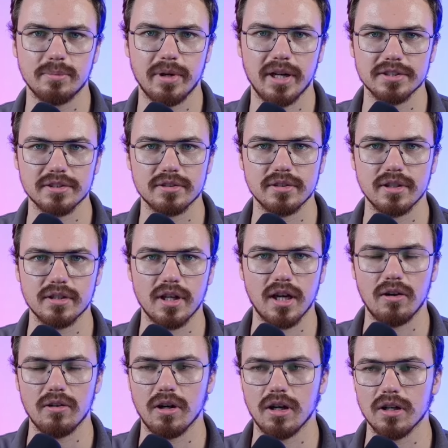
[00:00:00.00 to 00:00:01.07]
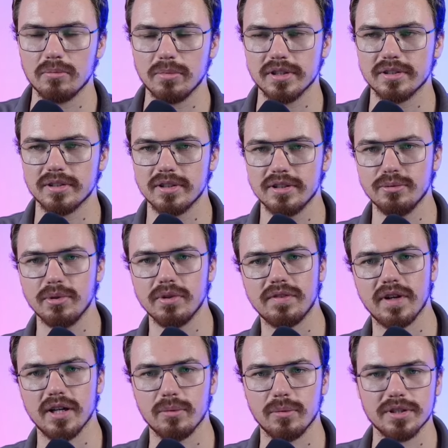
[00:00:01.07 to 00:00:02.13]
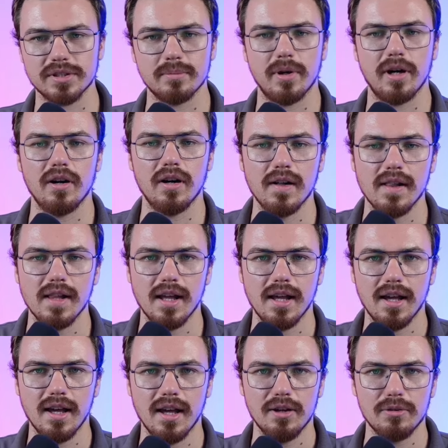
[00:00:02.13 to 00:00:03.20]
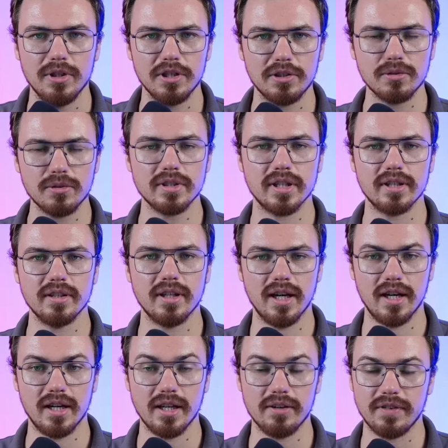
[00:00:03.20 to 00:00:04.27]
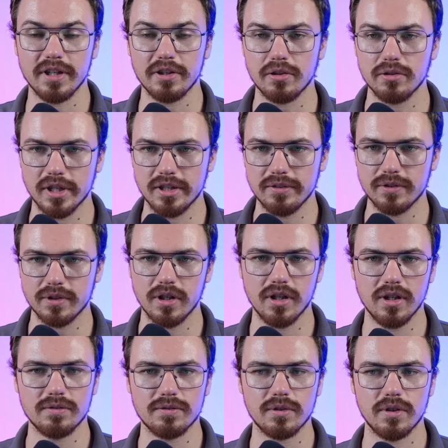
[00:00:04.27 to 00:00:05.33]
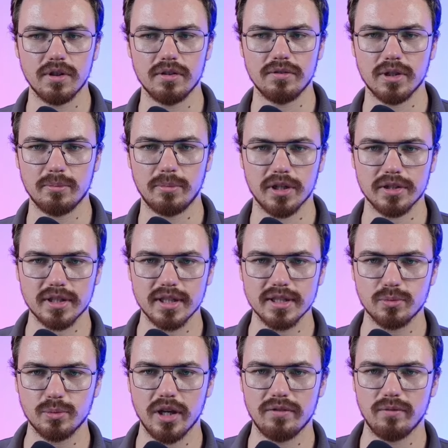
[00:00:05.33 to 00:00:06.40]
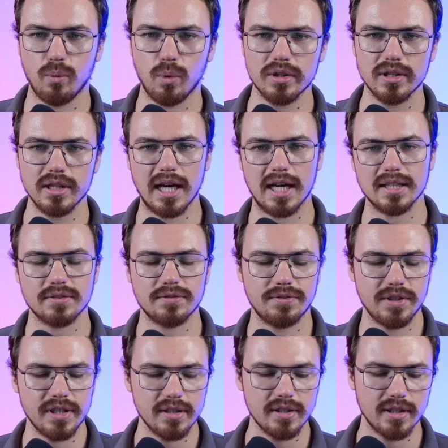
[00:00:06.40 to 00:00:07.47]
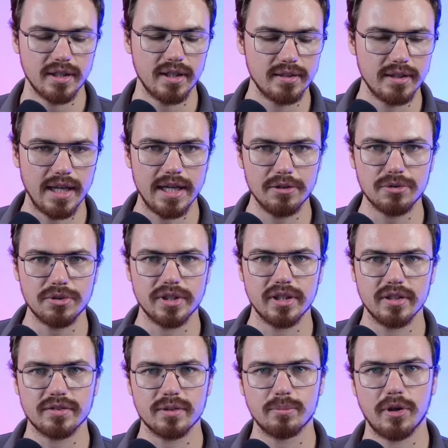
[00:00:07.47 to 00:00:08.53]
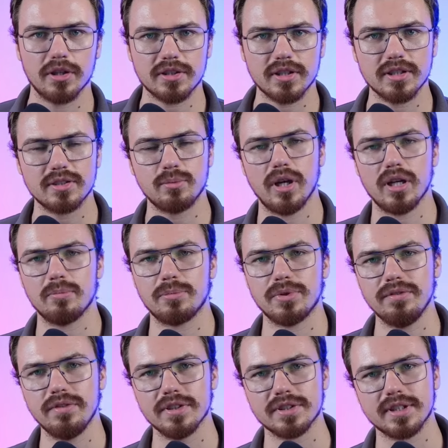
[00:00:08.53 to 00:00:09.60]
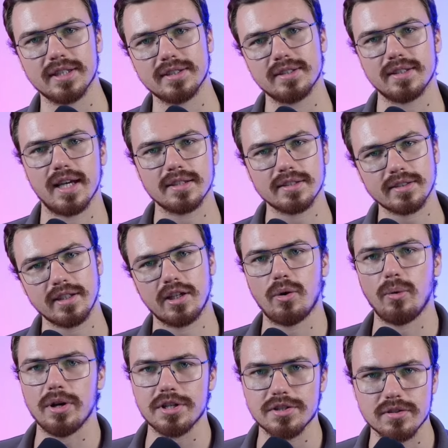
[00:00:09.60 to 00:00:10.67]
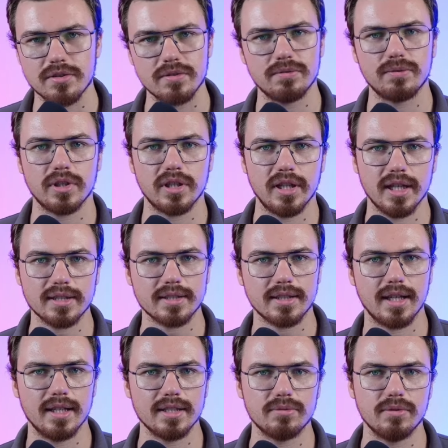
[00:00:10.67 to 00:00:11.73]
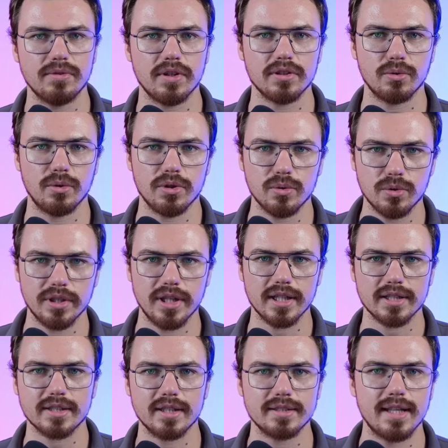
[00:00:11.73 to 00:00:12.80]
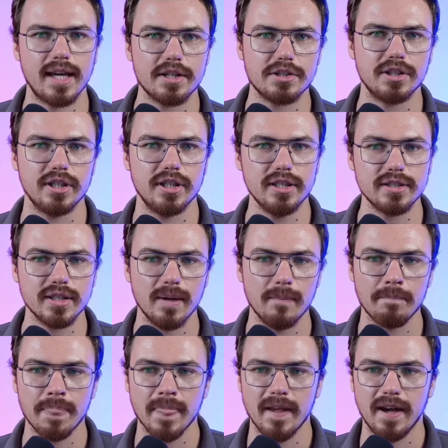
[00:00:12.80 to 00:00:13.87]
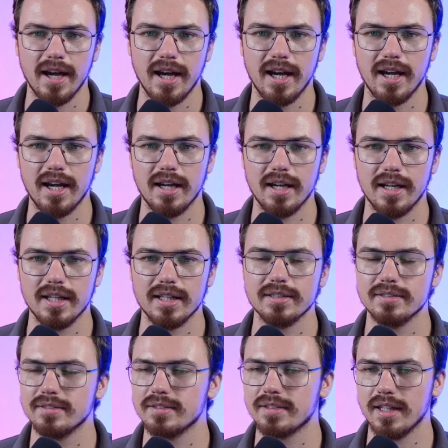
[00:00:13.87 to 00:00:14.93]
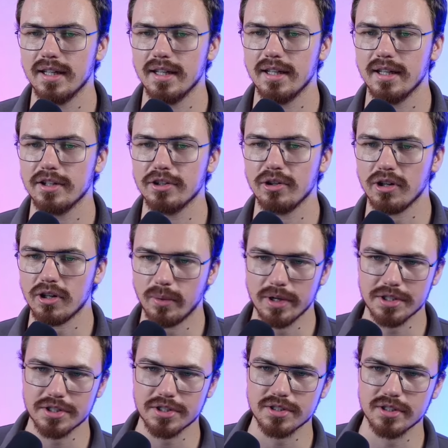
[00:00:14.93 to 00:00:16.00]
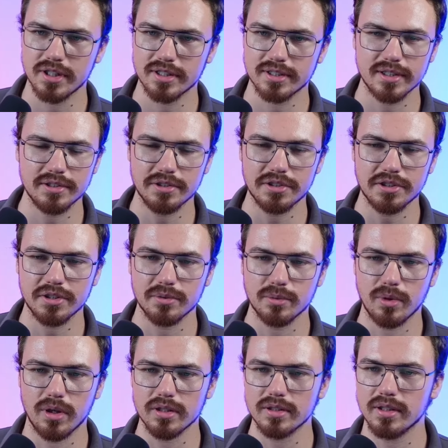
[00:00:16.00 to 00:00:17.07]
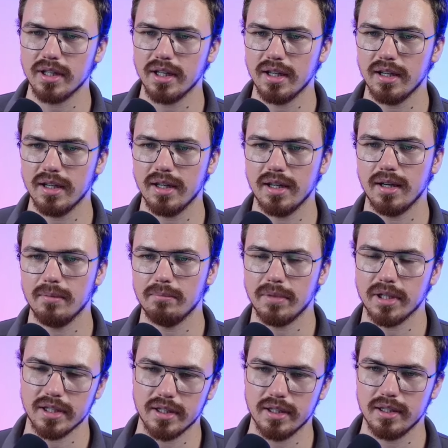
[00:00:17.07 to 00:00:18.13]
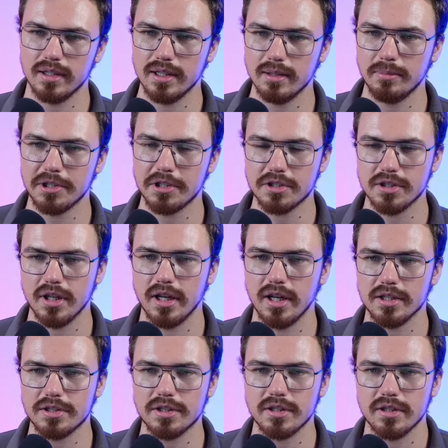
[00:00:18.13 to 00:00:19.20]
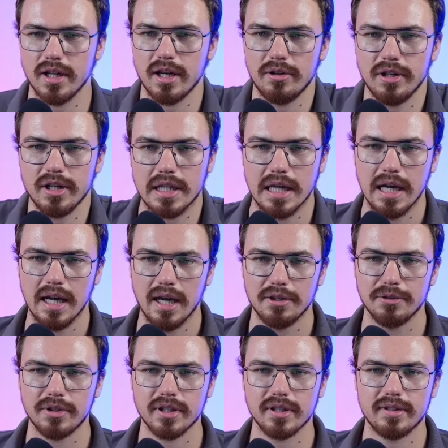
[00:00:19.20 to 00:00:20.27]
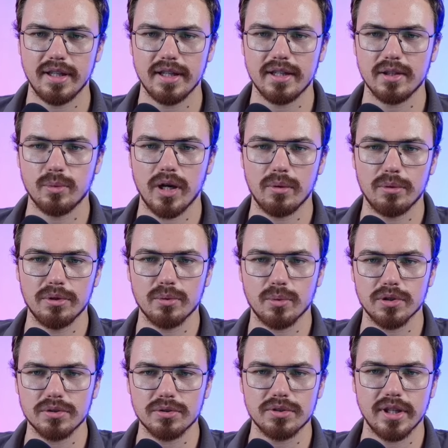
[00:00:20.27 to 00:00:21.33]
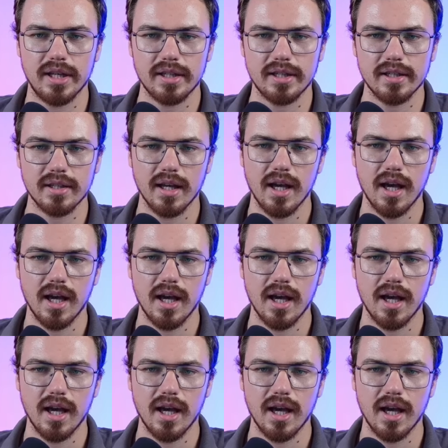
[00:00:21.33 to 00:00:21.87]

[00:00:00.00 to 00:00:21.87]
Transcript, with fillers: depends on, on how long but uh, you will find a way somehow really cool. Then uh, yeah, thank you already for for for the podcast. We have one last thing, the the end routine of the podcast, where the previous guest is asking a question for the next guest without knowing who the next guest actually is. Uh, and uh, your question is an interesting one, uh, but a little bit uh, generic. You can take it wherever you want to take it.